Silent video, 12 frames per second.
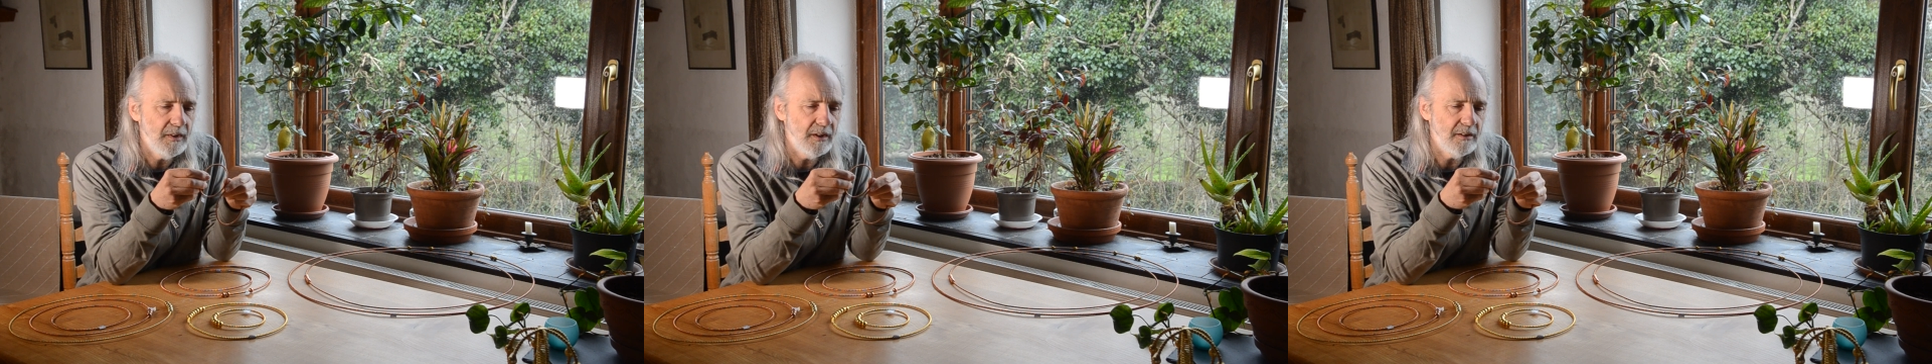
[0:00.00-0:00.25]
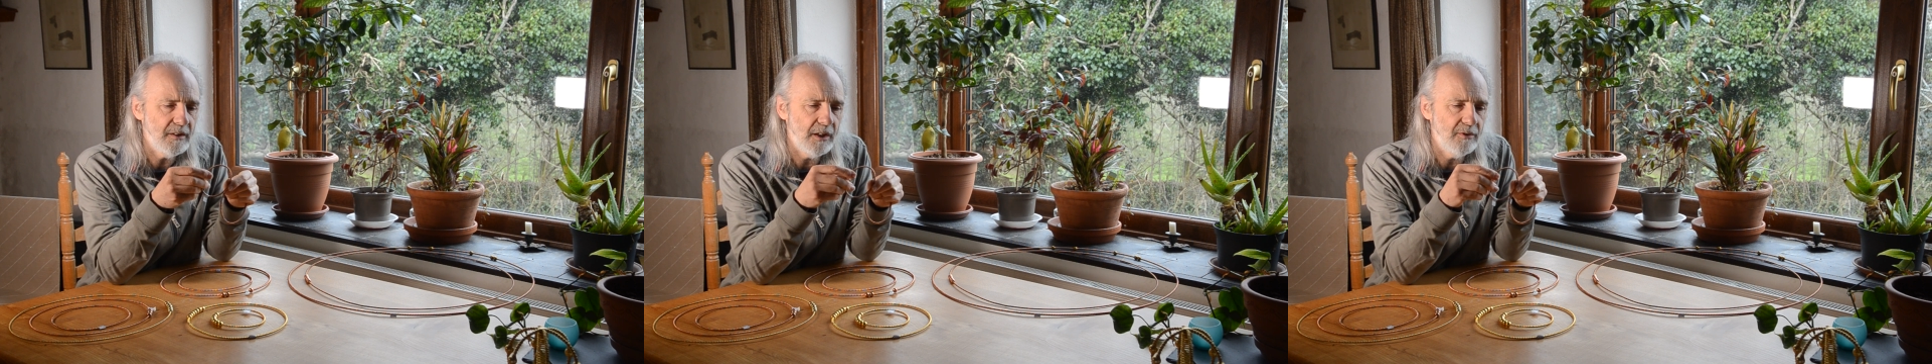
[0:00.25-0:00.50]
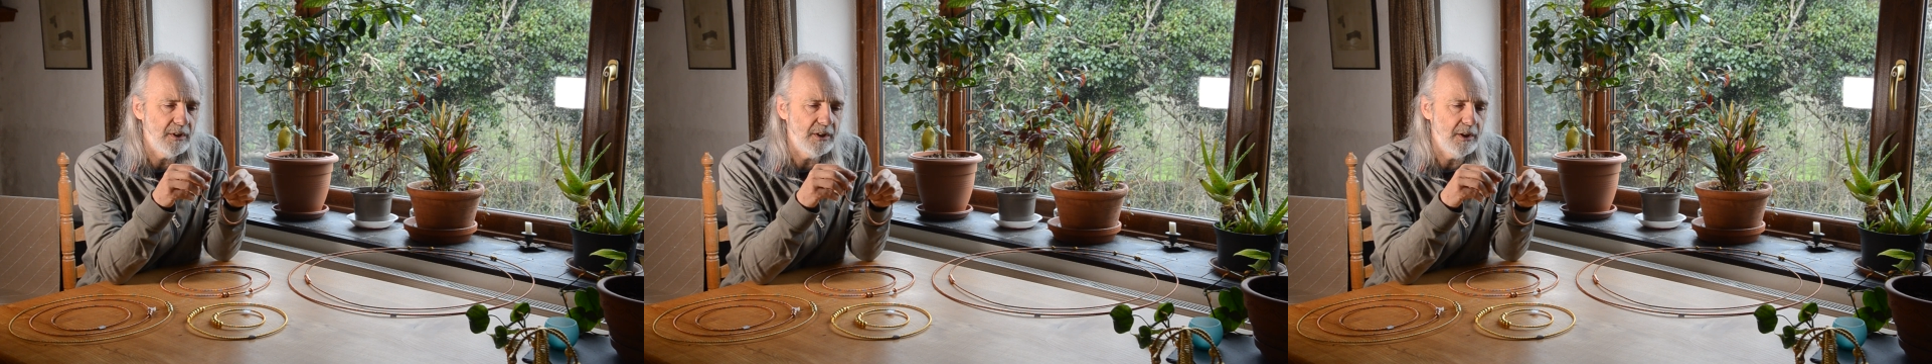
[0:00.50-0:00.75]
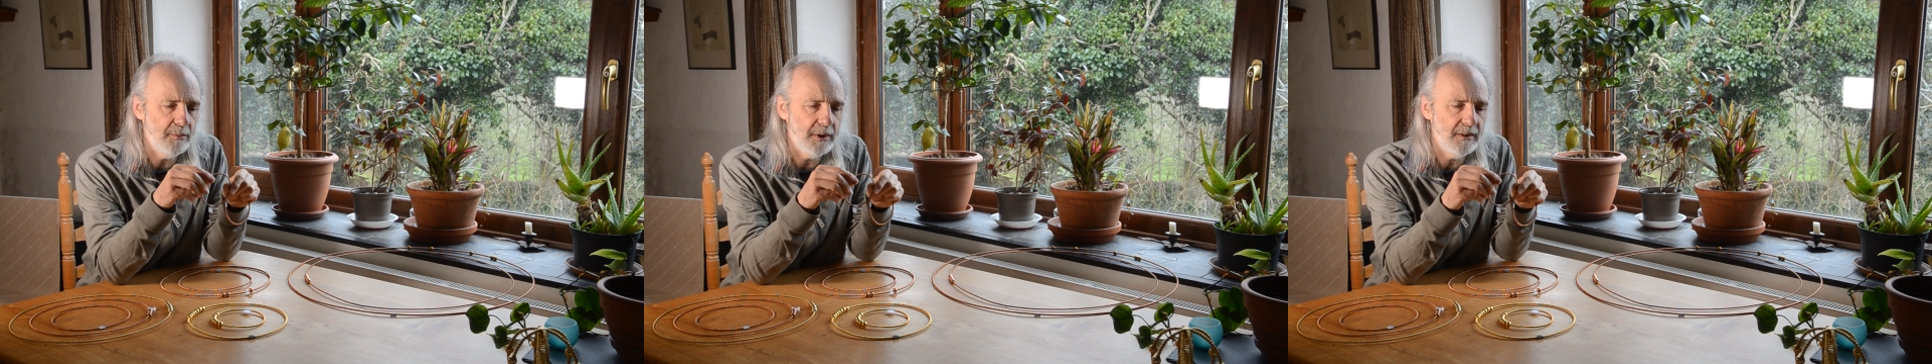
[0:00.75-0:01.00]
the sacred
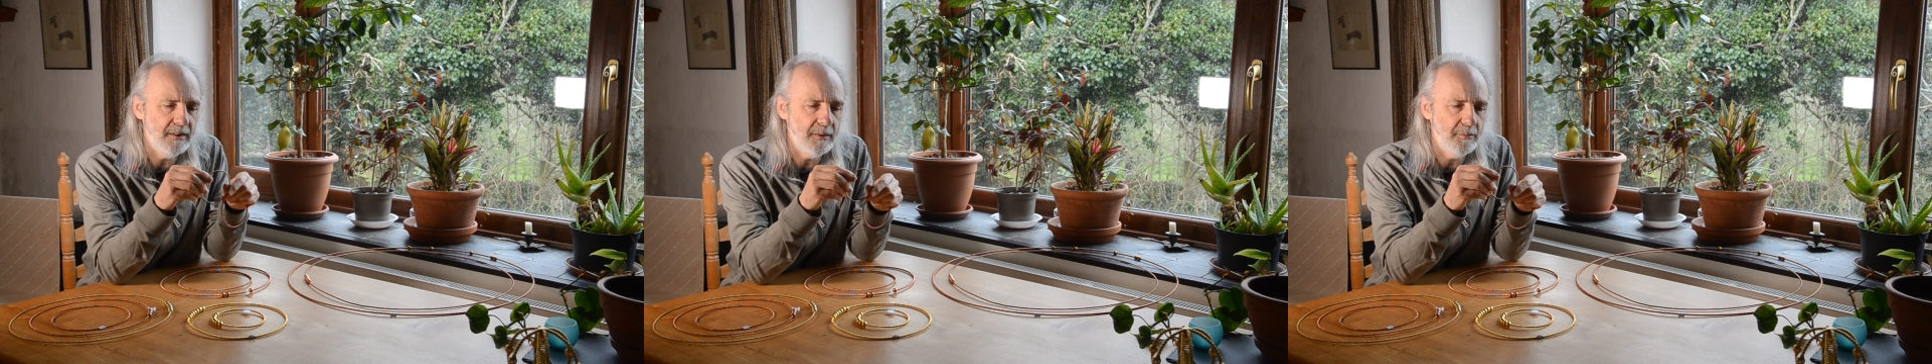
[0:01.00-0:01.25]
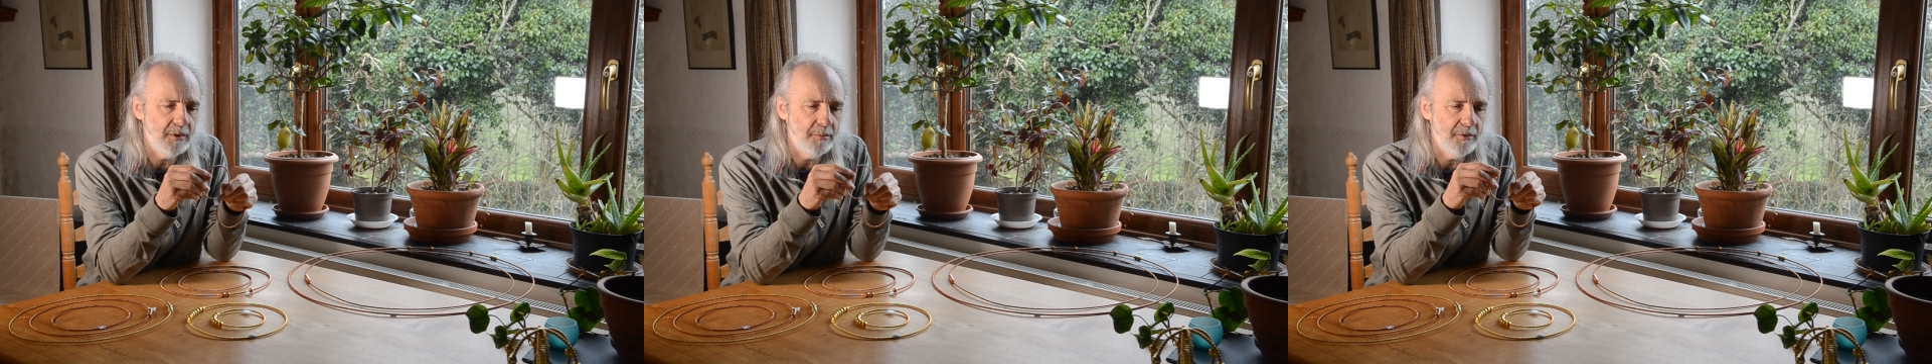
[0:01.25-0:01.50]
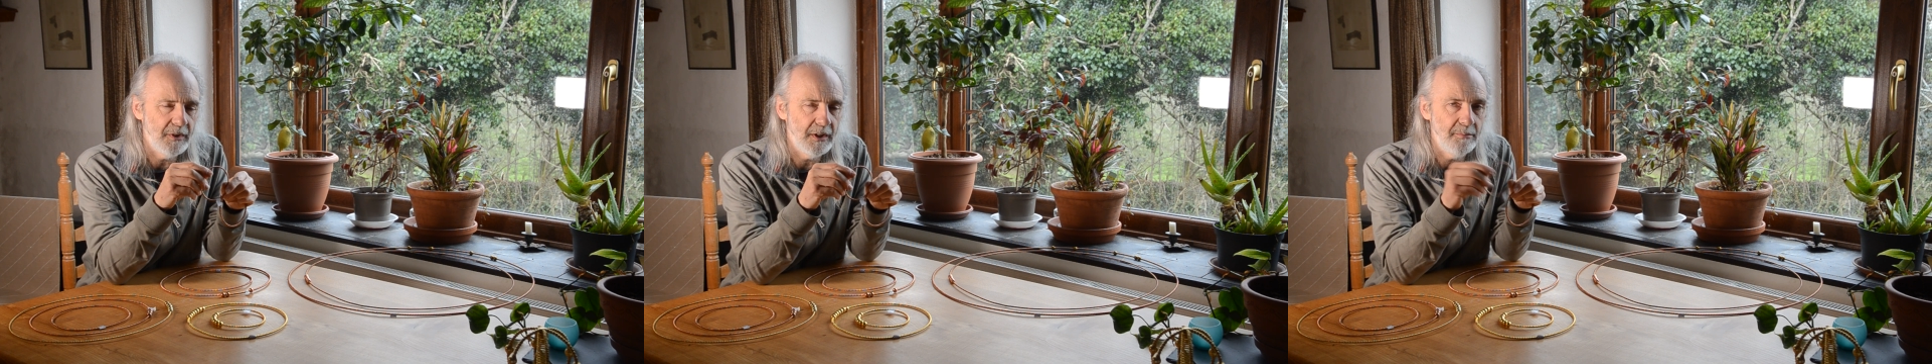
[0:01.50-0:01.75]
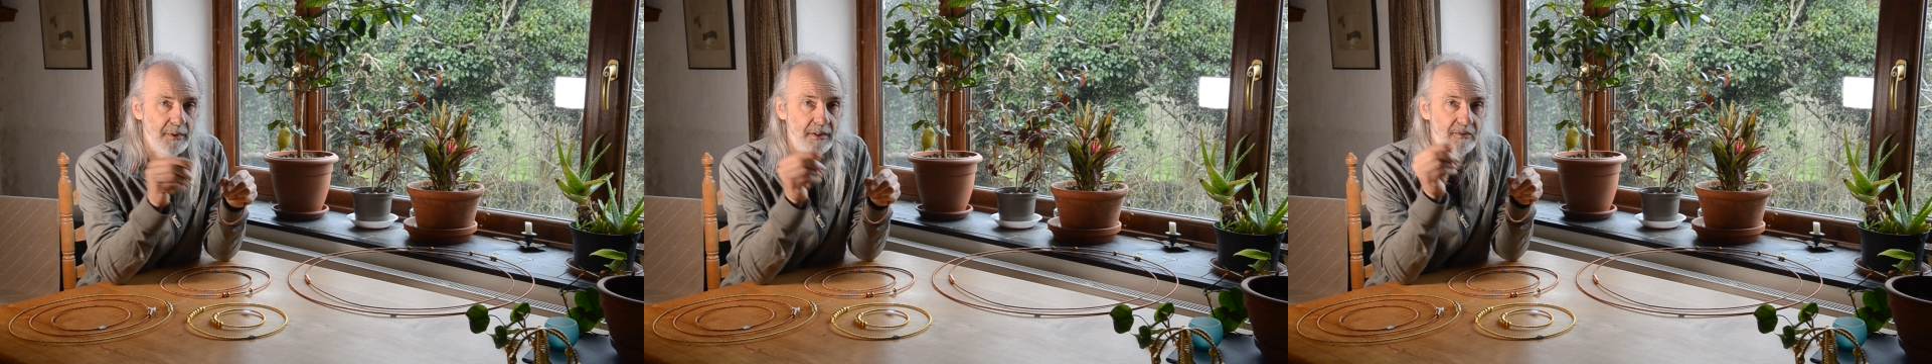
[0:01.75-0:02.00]
cubit seems to
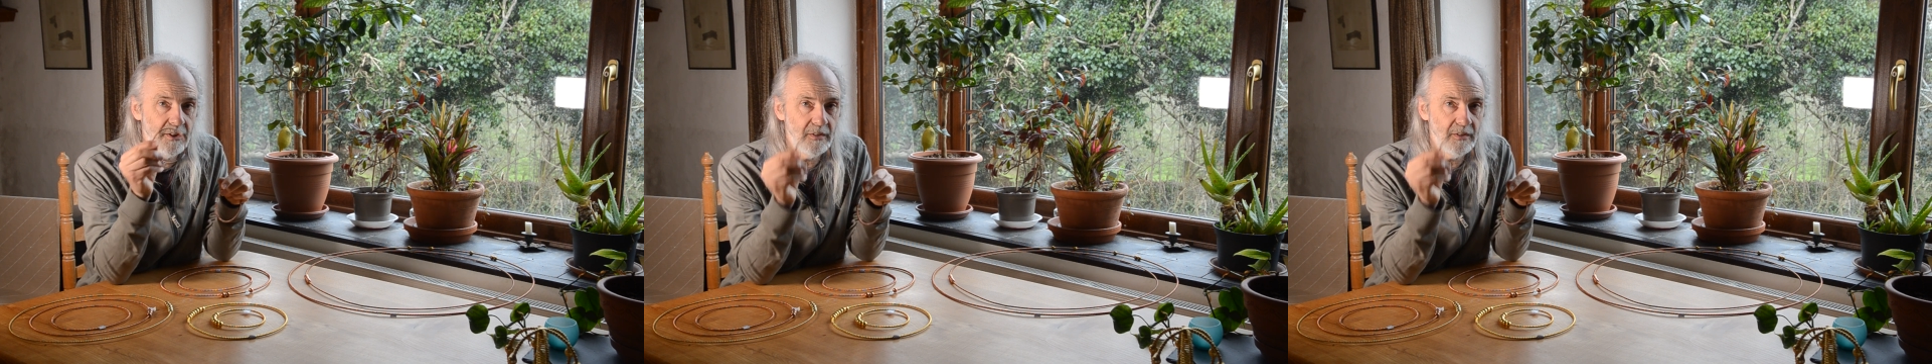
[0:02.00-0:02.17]
provide benefit